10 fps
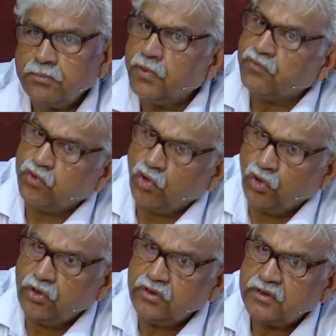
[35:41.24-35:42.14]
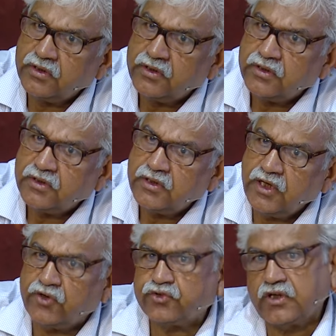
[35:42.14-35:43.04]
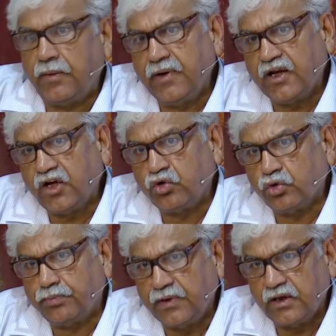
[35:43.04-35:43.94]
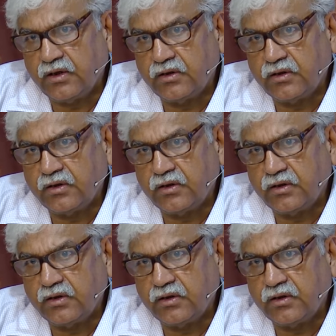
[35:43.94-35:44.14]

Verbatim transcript: before its coming into being.